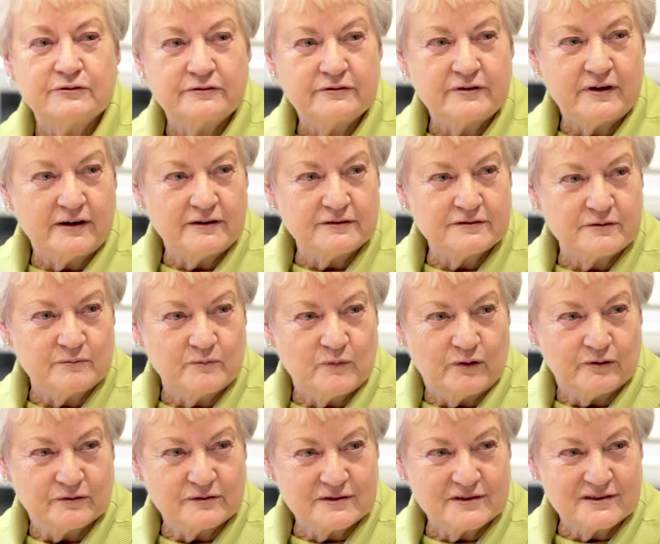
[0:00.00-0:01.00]
very
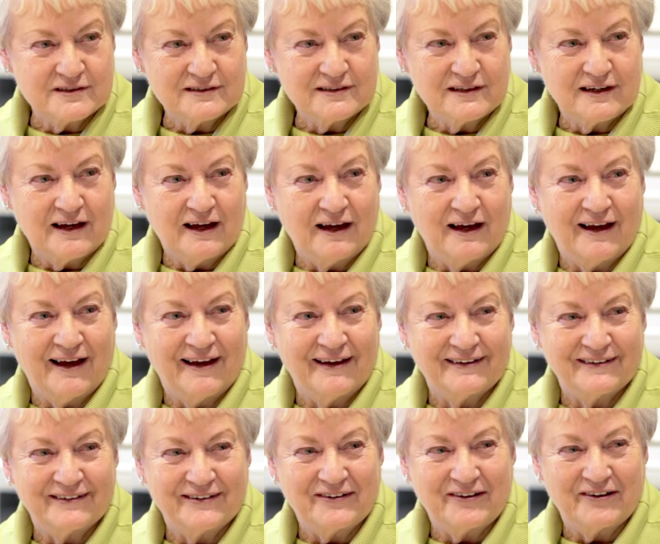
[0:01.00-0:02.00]
personable, very
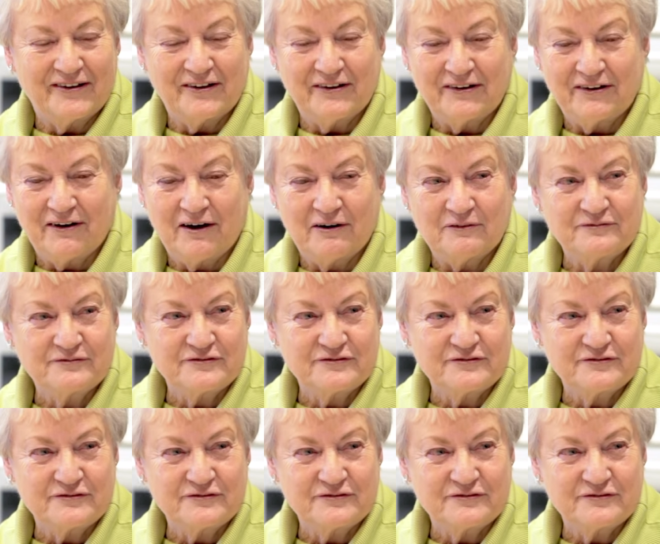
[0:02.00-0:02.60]
honest,